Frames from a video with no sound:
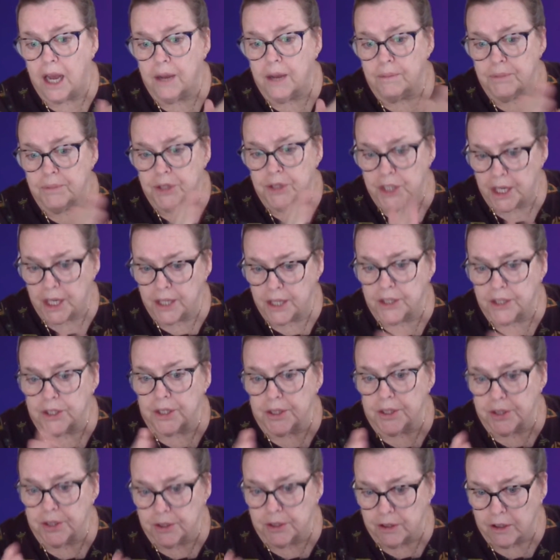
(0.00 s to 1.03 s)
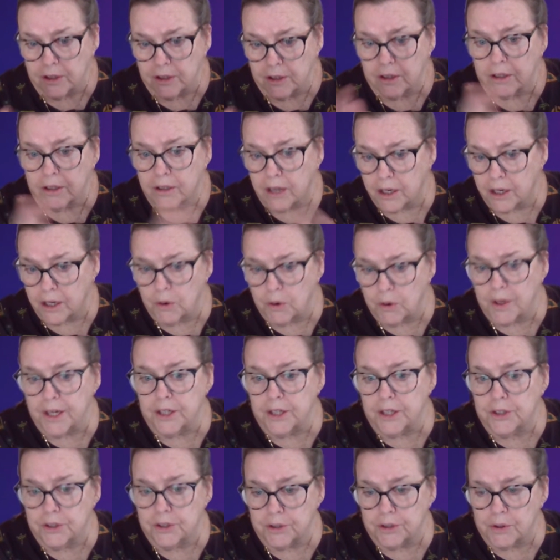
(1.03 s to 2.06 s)
changes
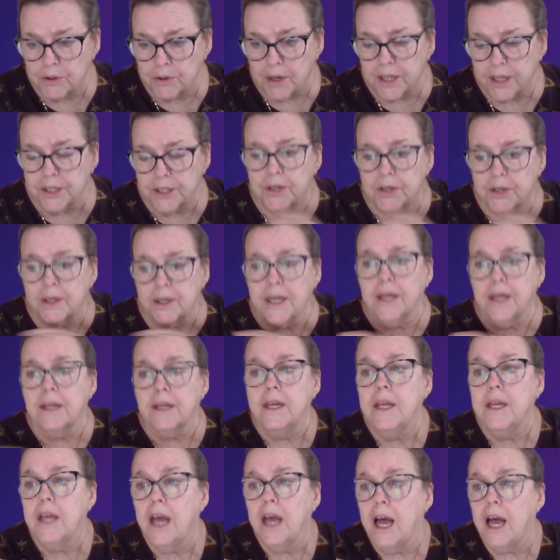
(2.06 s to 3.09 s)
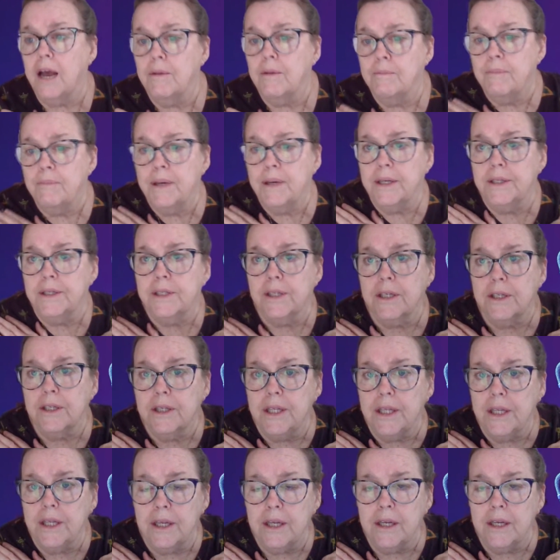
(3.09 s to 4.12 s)
according to the criteria. But
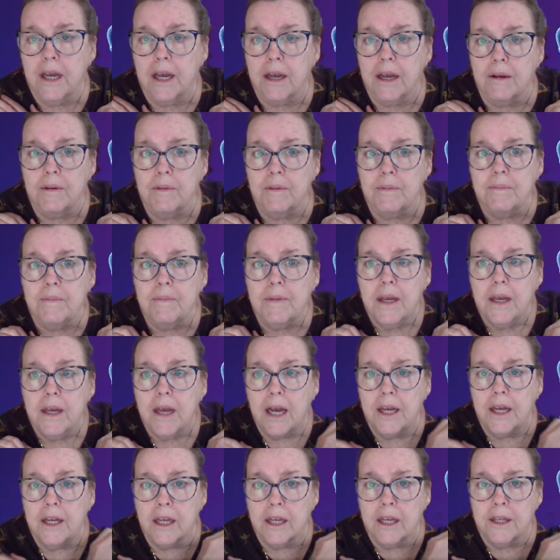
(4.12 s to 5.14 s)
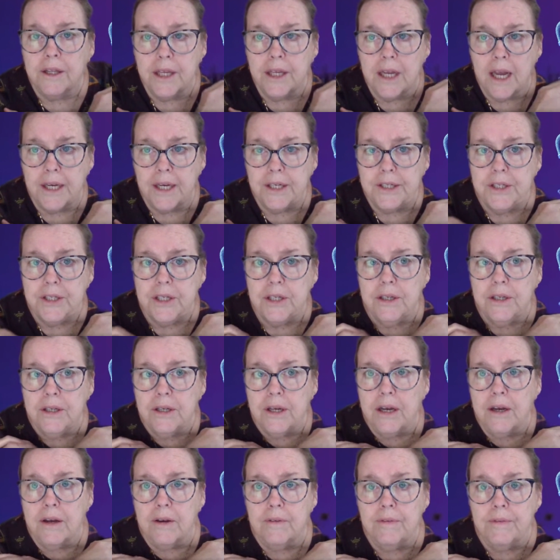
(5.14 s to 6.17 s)
the idea
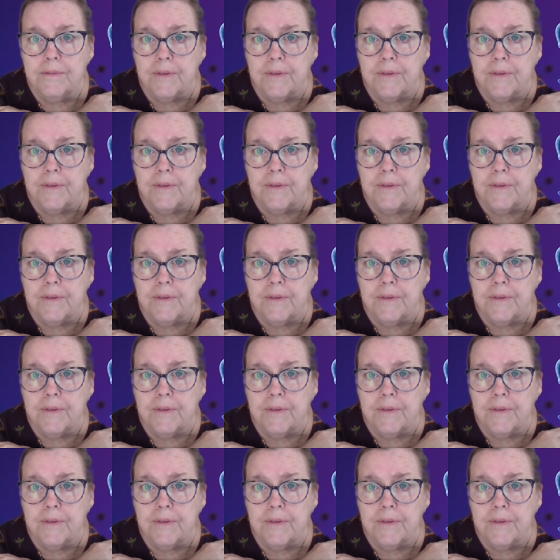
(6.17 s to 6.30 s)
of